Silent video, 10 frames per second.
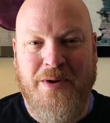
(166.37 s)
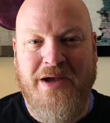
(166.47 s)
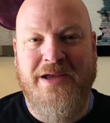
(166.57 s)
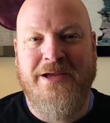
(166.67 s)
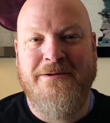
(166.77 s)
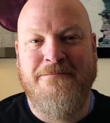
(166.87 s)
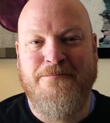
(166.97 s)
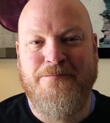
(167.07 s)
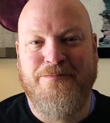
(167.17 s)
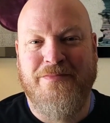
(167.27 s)
buy
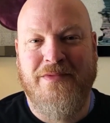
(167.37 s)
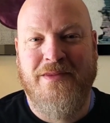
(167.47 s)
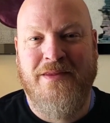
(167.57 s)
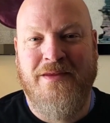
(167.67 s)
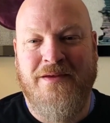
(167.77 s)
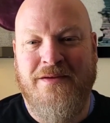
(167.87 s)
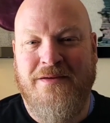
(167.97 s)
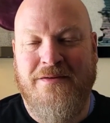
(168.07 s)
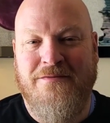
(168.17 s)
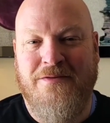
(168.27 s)
in
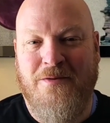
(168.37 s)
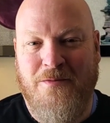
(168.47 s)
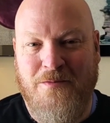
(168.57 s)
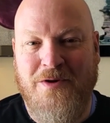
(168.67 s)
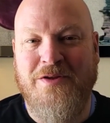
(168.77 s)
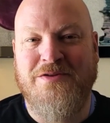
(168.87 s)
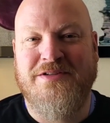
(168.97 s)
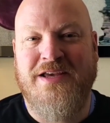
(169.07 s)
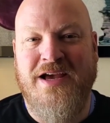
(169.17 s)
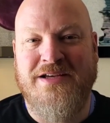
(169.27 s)
for what you
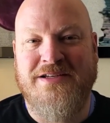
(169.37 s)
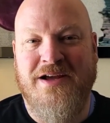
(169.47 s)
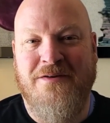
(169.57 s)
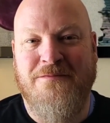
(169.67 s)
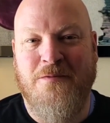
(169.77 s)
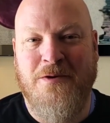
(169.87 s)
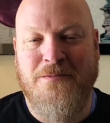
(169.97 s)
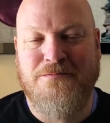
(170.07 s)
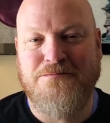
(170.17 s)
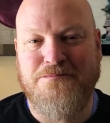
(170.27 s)
just cashed out
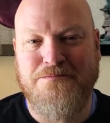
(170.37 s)
for,